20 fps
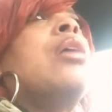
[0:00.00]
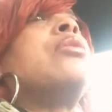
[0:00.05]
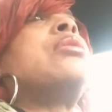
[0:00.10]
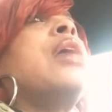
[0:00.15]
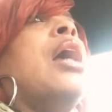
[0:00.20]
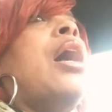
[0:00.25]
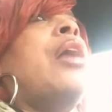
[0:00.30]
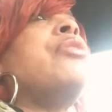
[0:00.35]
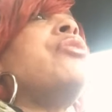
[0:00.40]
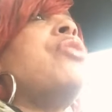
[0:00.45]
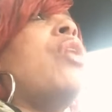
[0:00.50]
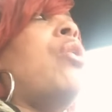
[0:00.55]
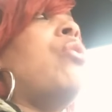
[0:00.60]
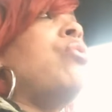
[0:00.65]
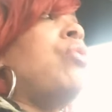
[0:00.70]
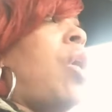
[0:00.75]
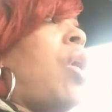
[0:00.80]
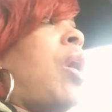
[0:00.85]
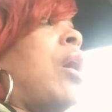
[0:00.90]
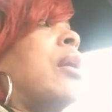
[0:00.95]
Tell your
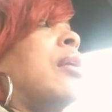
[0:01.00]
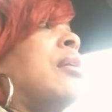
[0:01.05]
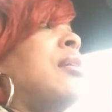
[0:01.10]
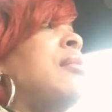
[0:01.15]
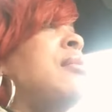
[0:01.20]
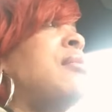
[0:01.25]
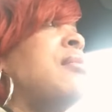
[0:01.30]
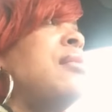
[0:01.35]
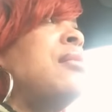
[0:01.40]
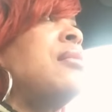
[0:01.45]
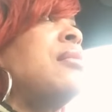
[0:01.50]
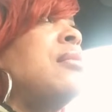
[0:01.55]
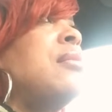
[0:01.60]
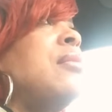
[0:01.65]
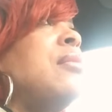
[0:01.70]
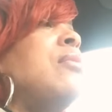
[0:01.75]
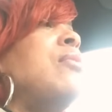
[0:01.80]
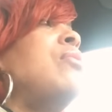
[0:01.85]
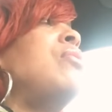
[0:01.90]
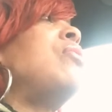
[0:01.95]
daughters,
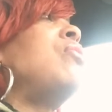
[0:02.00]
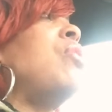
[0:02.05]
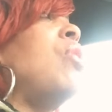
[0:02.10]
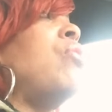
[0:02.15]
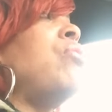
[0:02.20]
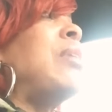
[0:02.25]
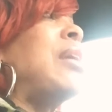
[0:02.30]
your